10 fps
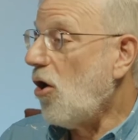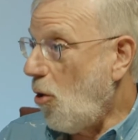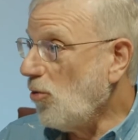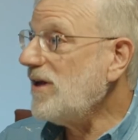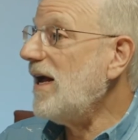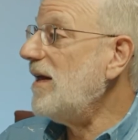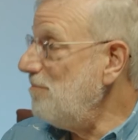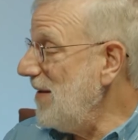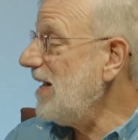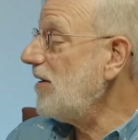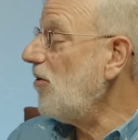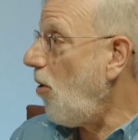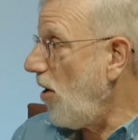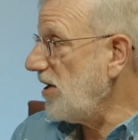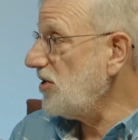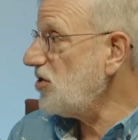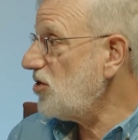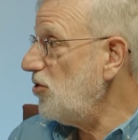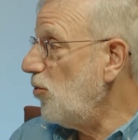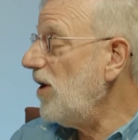only admitting artists
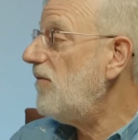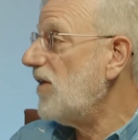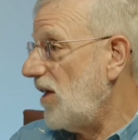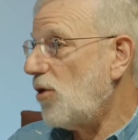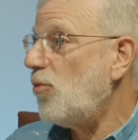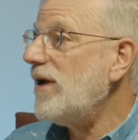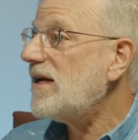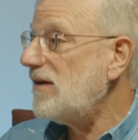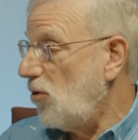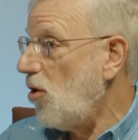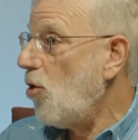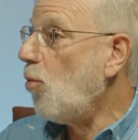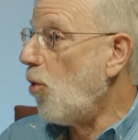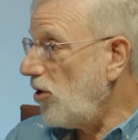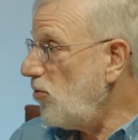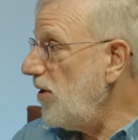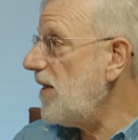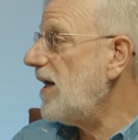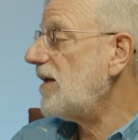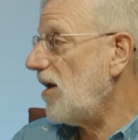who we feel like we can work with
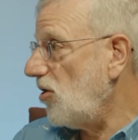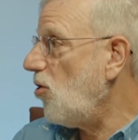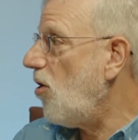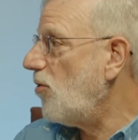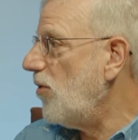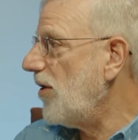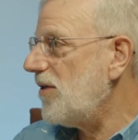and get along with.